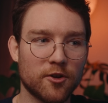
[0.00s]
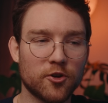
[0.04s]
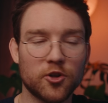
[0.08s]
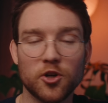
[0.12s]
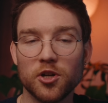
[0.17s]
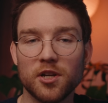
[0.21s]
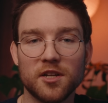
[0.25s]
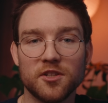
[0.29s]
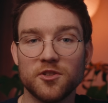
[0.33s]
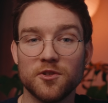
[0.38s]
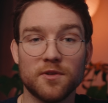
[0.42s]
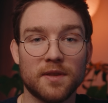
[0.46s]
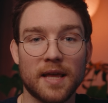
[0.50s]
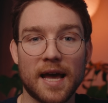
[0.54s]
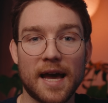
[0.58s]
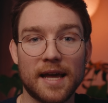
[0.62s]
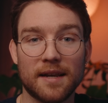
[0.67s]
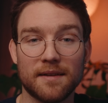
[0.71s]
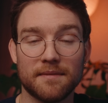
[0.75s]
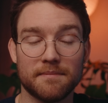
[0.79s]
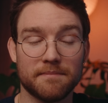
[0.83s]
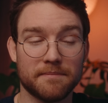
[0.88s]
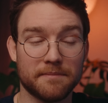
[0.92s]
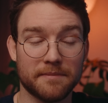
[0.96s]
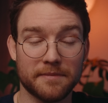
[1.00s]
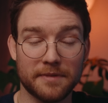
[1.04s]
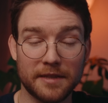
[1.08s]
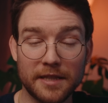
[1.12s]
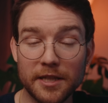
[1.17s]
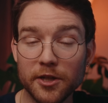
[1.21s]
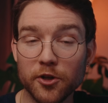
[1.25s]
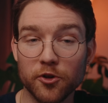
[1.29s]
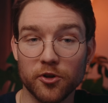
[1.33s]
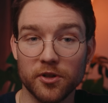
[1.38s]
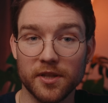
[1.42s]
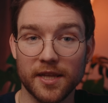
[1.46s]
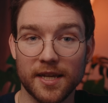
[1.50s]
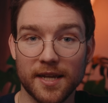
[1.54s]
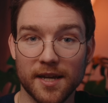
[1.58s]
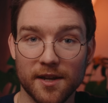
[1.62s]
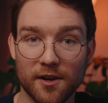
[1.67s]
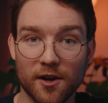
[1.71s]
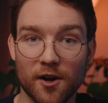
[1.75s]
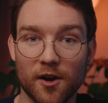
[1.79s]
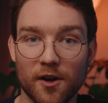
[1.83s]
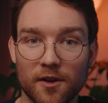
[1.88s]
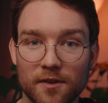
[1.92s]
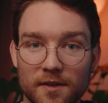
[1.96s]
couldn't do that literally at
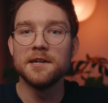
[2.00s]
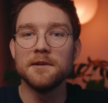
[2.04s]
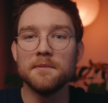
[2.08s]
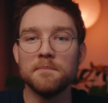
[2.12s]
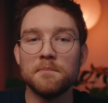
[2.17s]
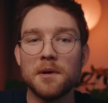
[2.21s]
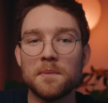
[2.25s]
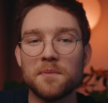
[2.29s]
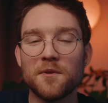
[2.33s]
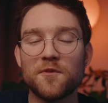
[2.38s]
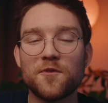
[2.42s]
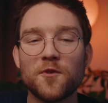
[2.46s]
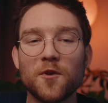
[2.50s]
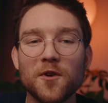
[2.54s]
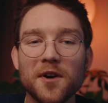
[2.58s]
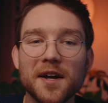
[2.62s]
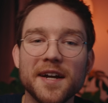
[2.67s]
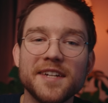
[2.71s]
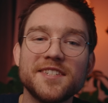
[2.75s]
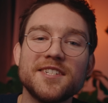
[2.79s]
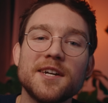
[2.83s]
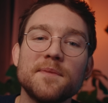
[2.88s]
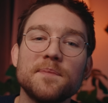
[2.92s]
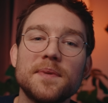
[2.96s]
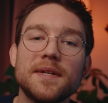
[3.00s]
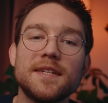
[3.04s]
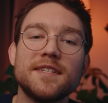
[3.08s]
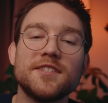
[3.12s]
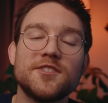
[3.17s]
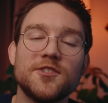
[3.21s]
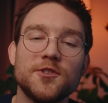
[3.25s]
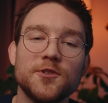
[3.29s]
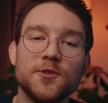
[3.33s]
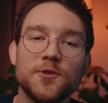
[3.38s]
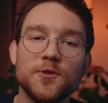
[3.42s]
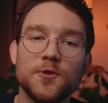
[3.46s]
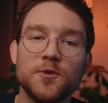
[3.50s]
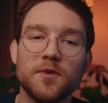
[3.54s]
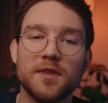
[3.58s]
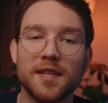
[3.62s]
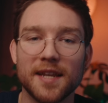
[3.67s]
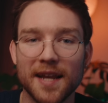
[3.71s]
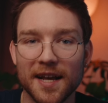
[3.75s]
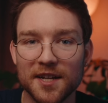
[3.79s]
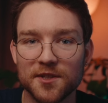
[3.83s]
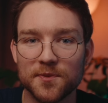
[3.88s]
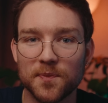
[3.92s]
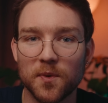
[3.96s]
all. But before I jump into the
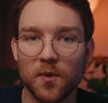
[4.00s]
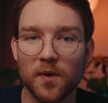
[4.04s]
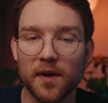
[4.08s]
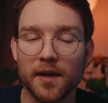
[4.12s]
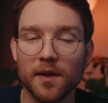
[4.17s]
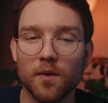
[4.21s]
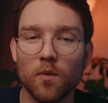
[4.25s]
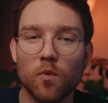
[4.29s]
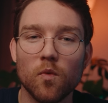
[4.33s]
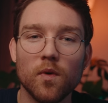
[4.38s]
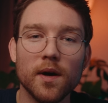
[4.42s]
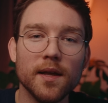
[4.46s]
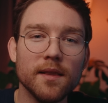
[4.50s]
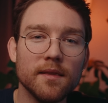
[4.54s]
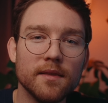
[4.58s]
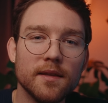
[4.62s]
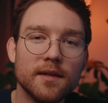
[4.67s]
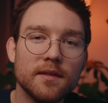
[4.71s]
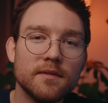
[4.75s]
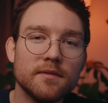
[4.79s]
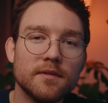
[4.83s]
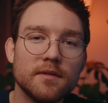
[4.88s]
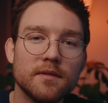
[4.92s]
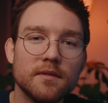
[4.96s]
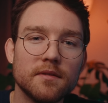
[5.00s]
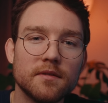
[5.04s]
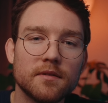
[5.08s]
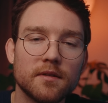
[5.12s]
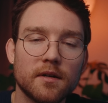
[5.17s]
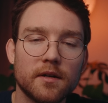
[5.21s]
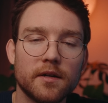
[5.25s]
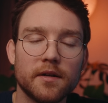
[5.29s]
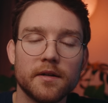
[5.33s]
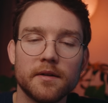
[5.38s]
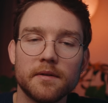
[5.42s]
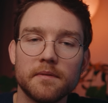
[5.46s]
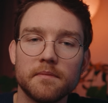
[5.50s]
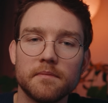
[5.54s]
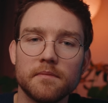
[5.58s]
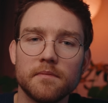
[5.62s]
next point, what lenses are